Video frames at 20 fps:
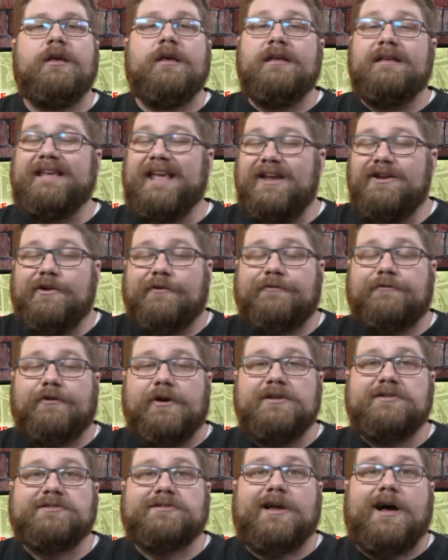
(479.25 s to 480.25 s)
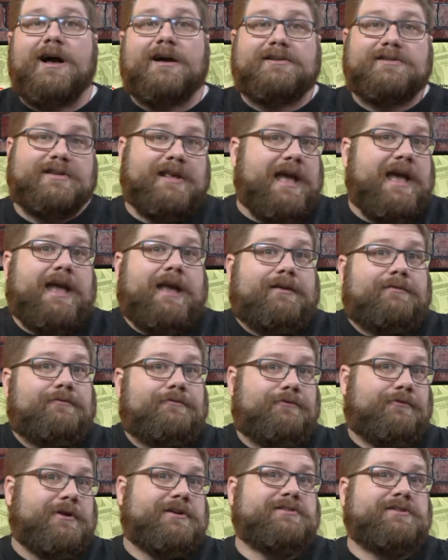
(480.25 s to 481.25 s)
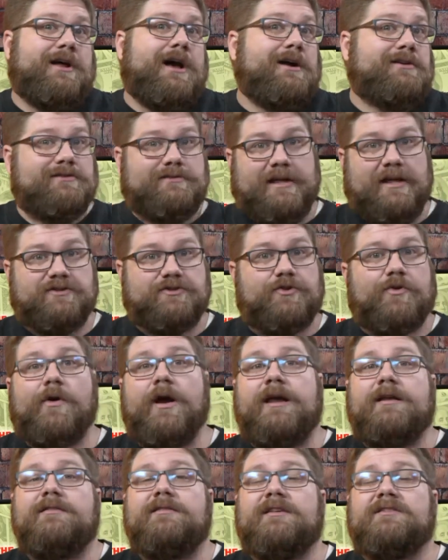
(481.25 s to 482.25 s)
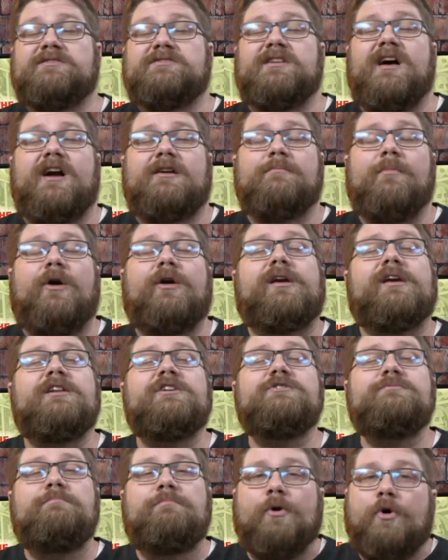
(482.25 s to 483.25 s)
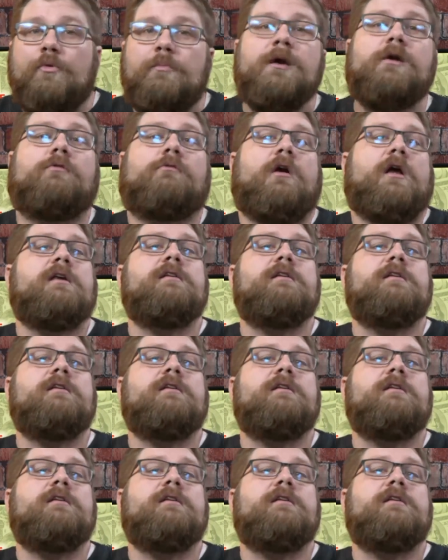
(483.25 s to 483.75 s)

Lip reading: Get your free stocks. Hey, free stocks, that's great. The stock market is booming right